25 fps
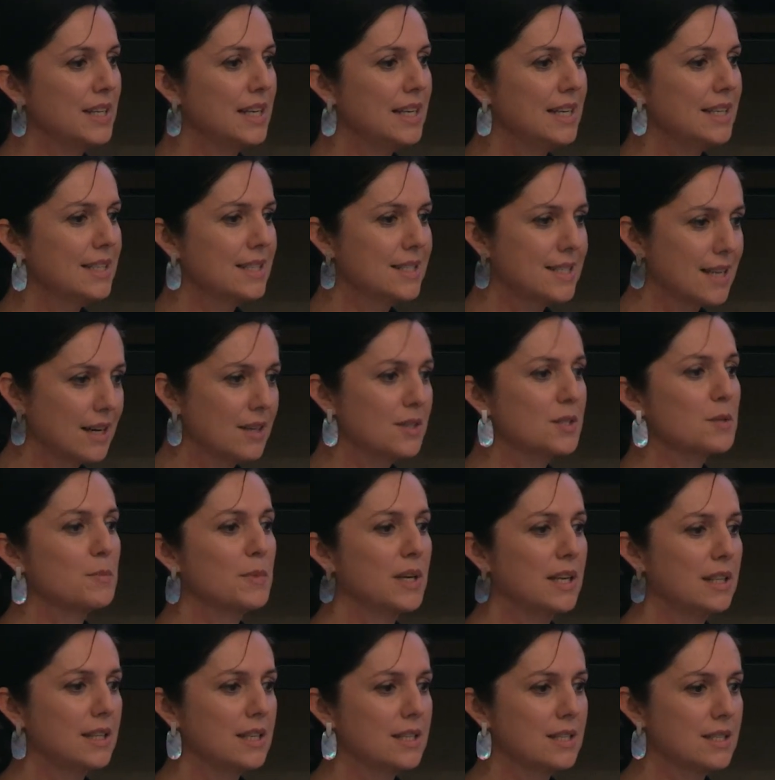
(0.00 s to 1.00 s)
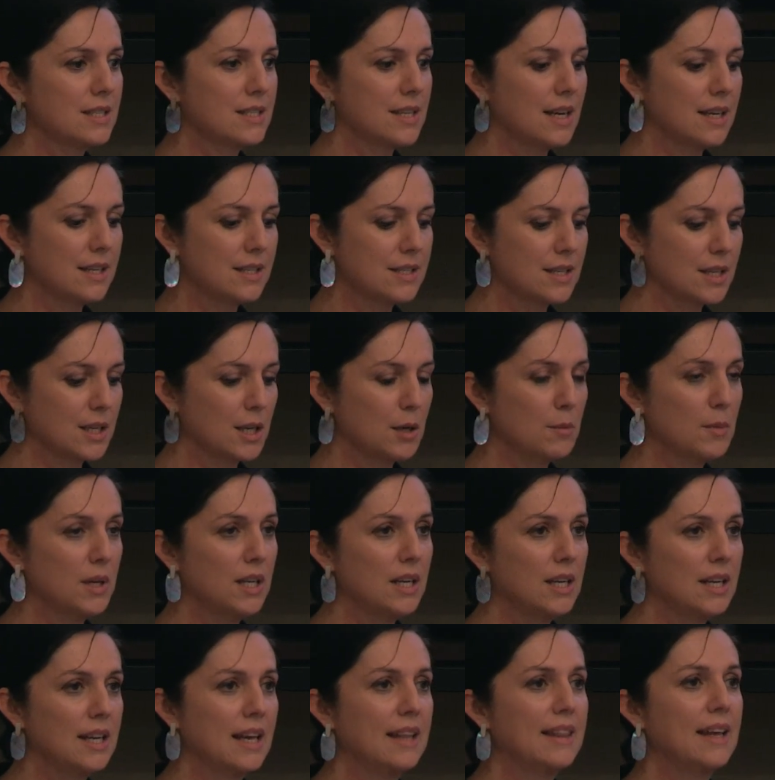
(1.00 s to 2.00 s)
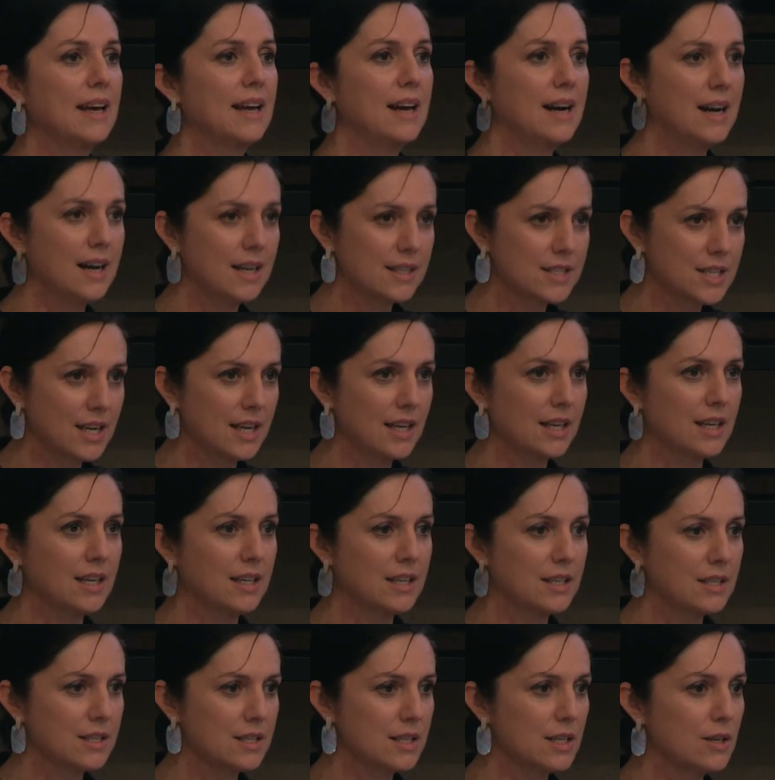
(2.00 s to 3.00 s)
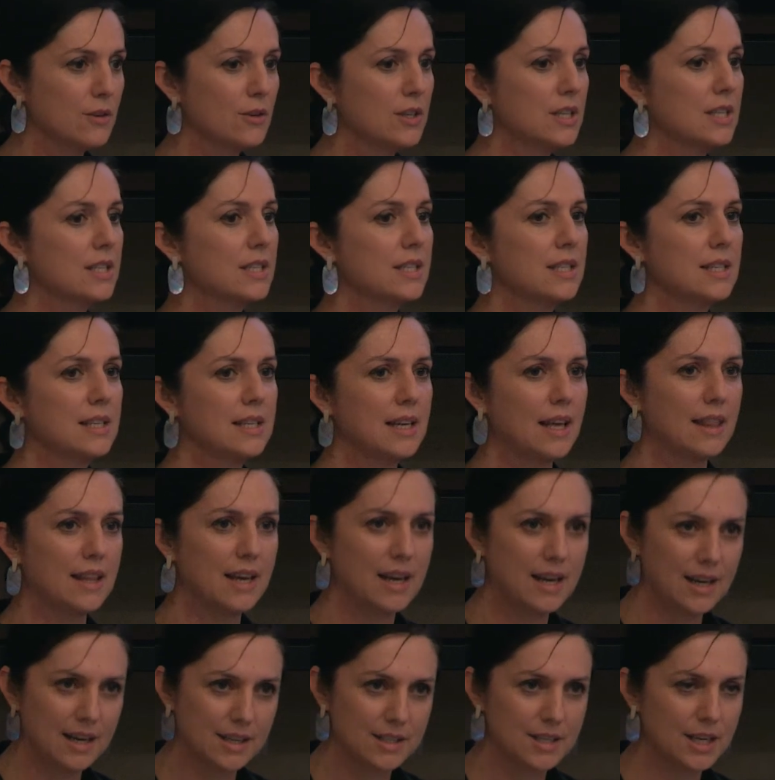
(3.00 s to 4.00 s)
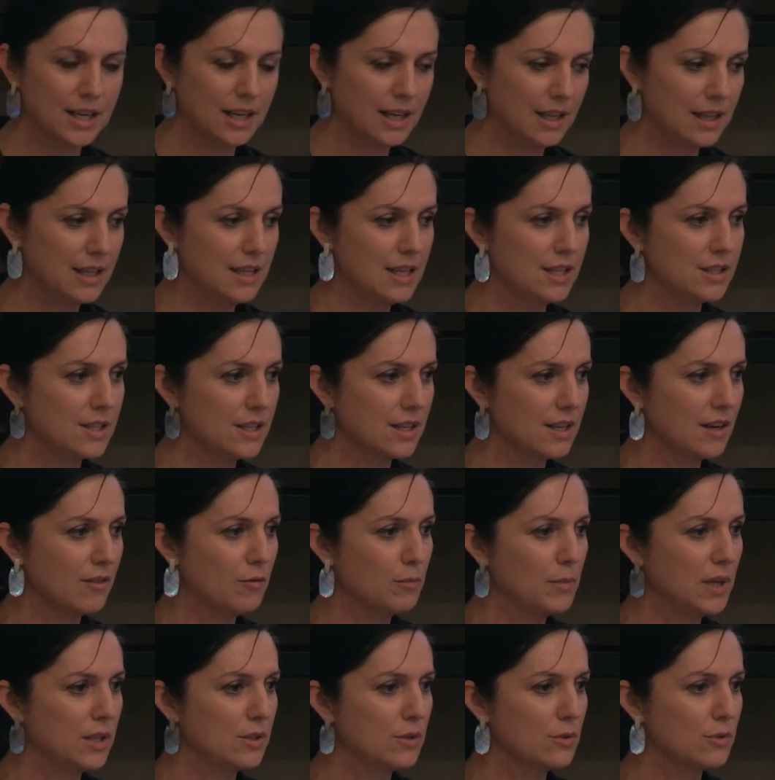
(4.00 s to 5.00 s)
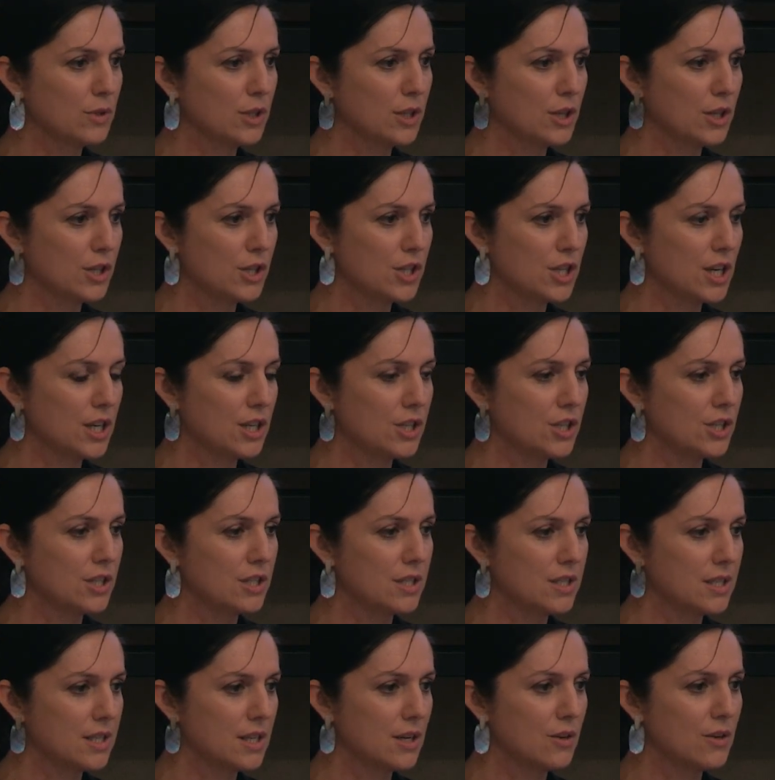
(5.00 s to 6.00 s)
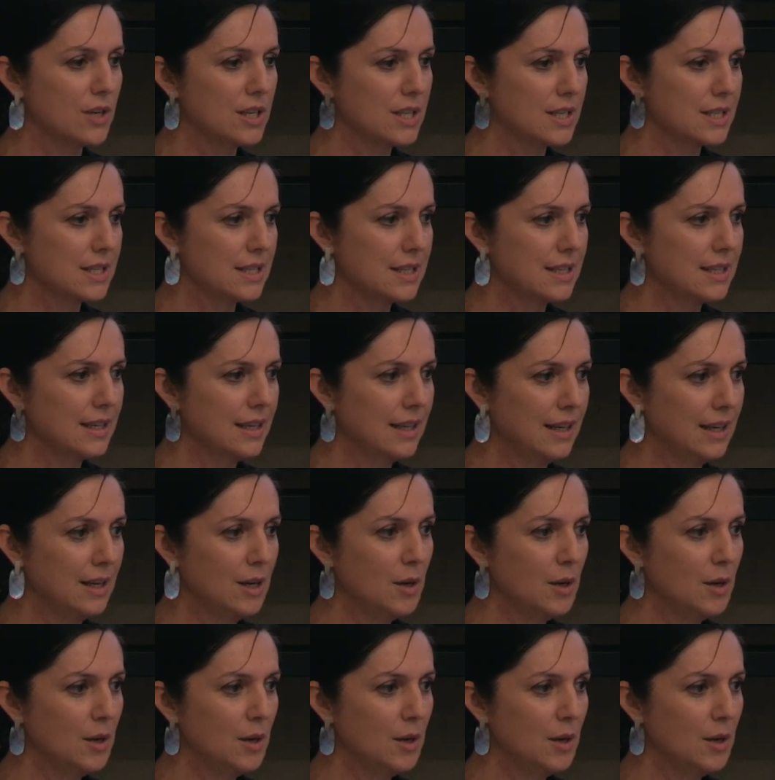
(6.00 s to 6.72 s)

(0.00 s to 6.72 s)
It does mean that states are committed and they are taking it seriously and they are taking the intergovernmental negotiations seriously.